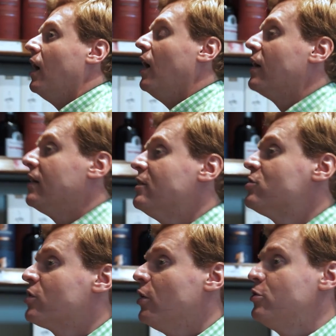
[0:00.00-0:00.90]
Glen
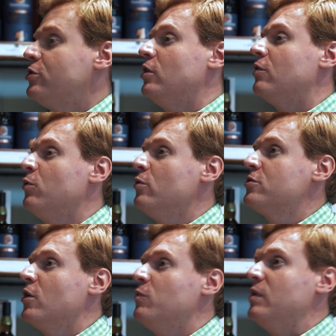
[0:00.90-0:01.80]
Scotia have
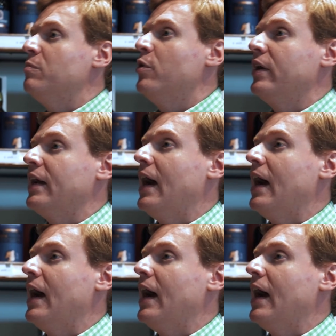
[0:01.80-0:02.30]
also been putting